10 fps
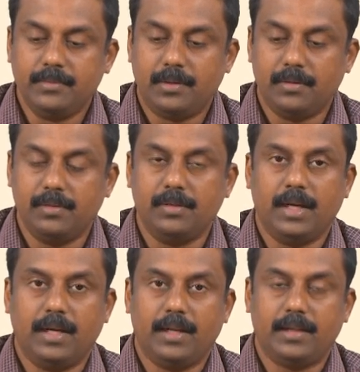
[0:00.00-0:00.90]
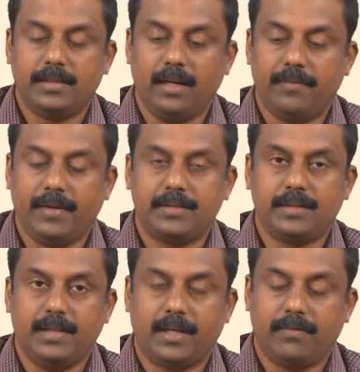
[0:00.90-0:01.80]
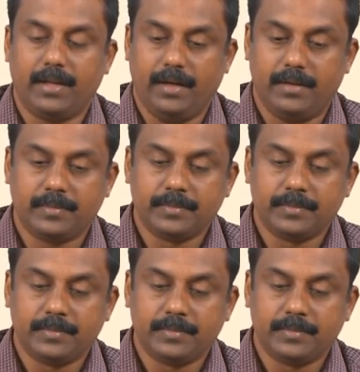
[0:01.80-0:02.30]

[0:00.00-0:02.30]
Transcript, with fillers: to a single phase delta ferrite.